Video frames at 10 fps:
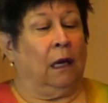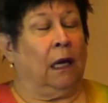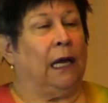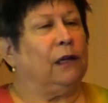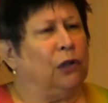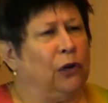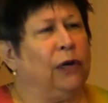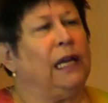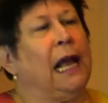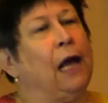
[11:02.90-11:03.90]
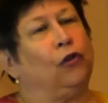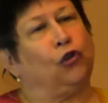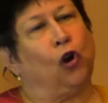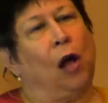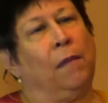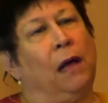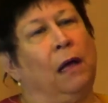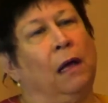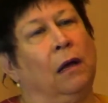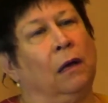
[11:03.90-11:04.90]
and learning how
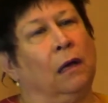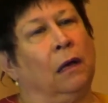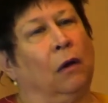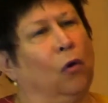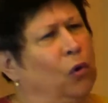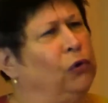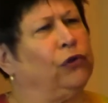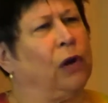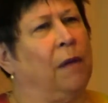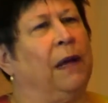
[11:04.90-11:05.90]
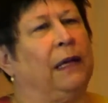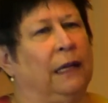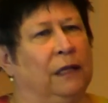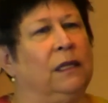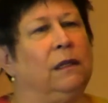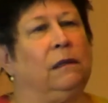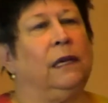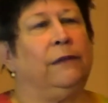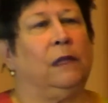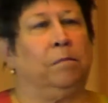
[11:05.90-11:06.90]
trauma, old trauma, can still
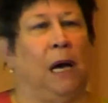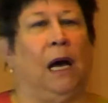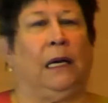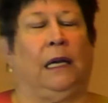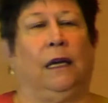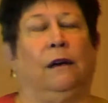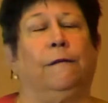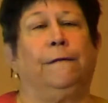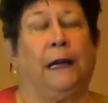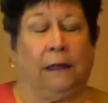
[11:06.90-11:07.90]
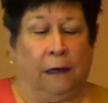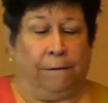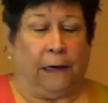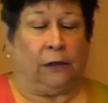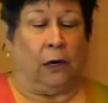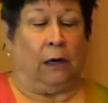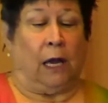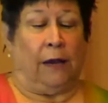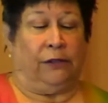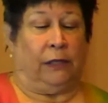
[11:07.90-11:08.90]
live in the body and affect our
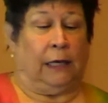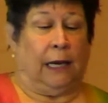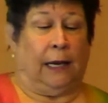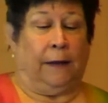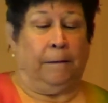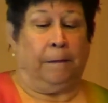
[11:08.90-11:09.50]
lives today.